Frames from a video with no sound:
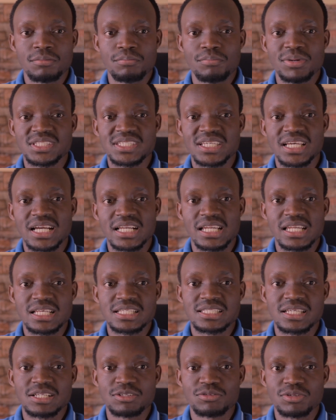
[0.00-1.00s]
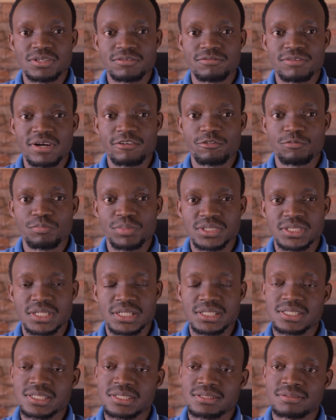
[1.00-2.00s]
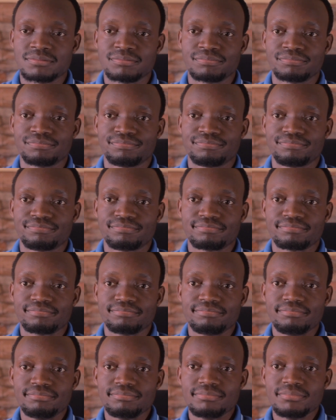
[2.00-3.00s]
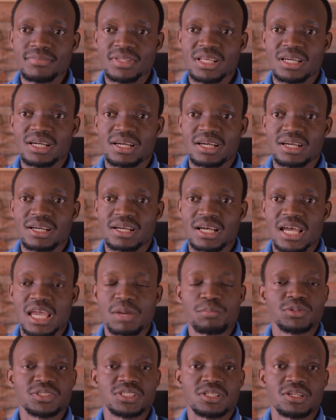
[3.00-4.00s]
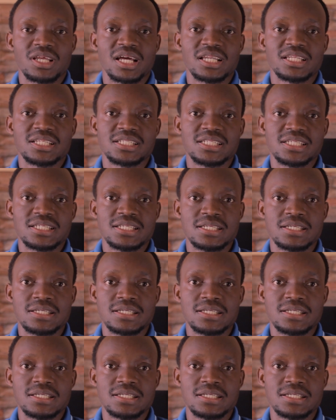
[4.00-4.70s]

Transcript: basically less than 25% hypocellularity.